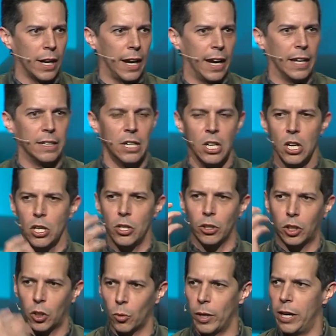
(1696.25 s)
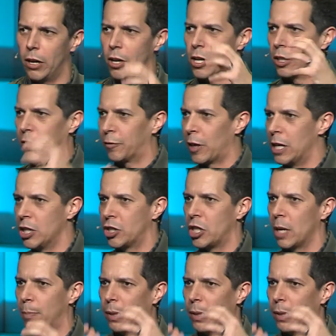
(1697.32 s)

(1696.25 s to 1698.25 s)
and your career, your friendship,